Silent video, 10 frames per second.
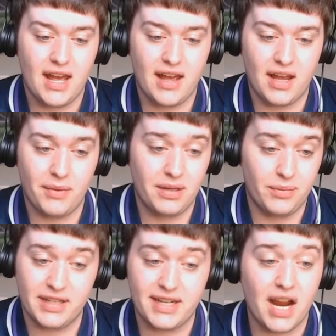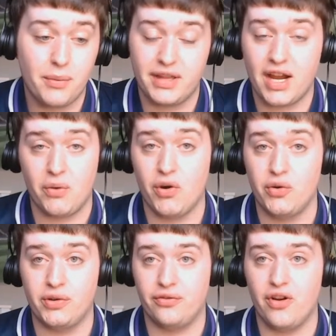Uh, we'll we'll start with that
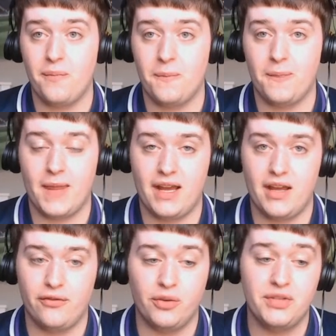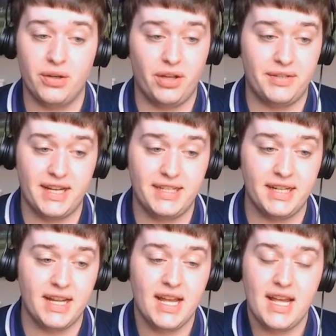quote from uh, from Tullio
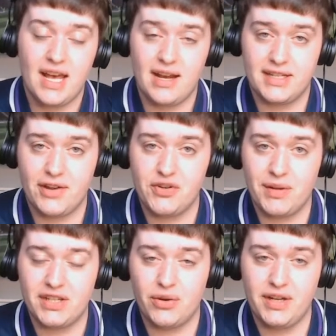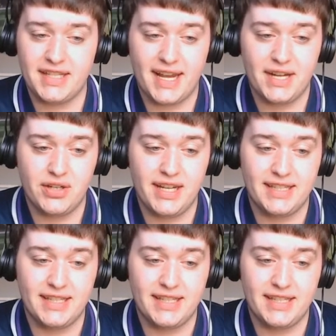Tinti, Alessandro Bastoni's agent.